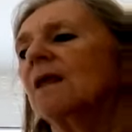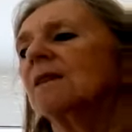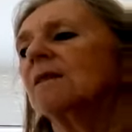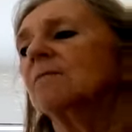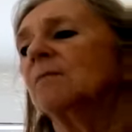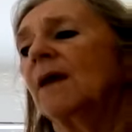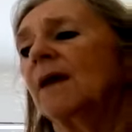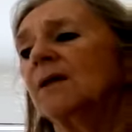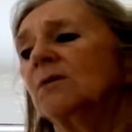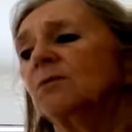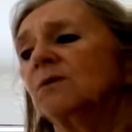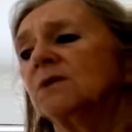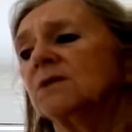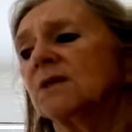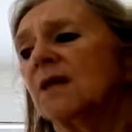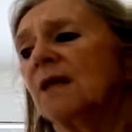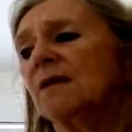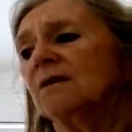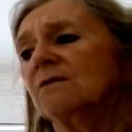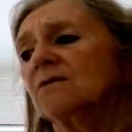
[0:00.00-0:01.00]
The maid was
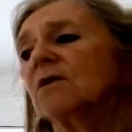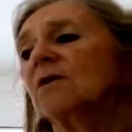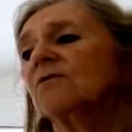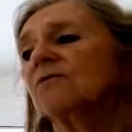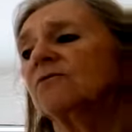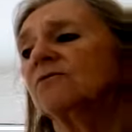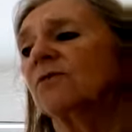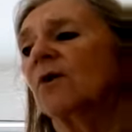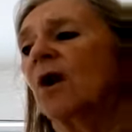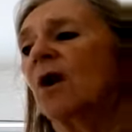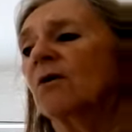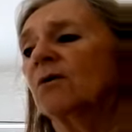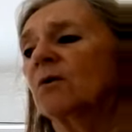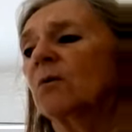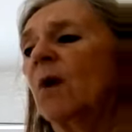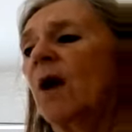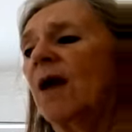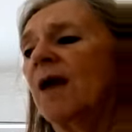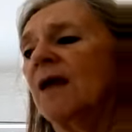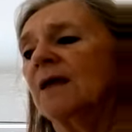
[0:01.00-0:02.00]
sent far
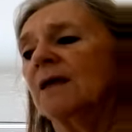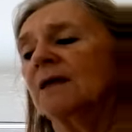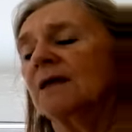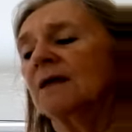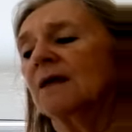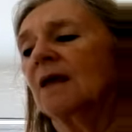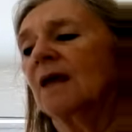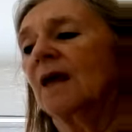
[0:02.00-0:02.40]
away,